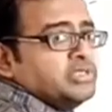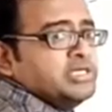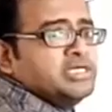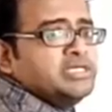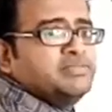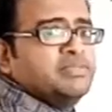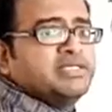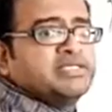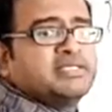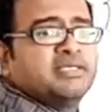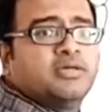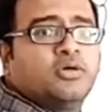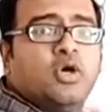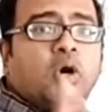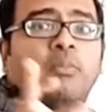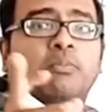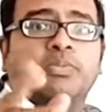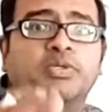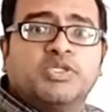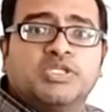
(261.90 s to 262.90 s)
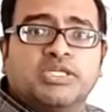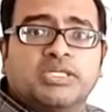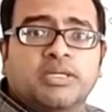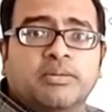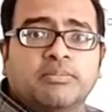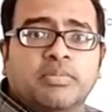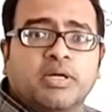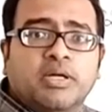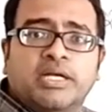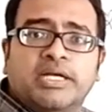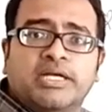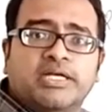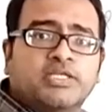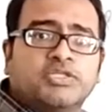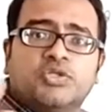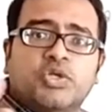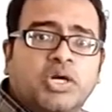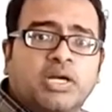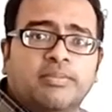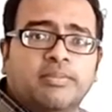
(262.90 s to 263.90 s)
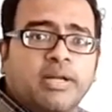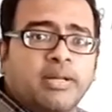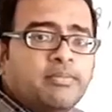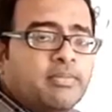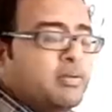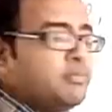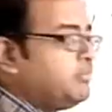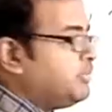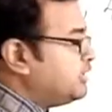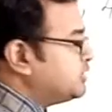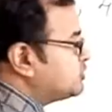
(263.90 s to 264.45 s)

It is a composite number. It is not a prime number.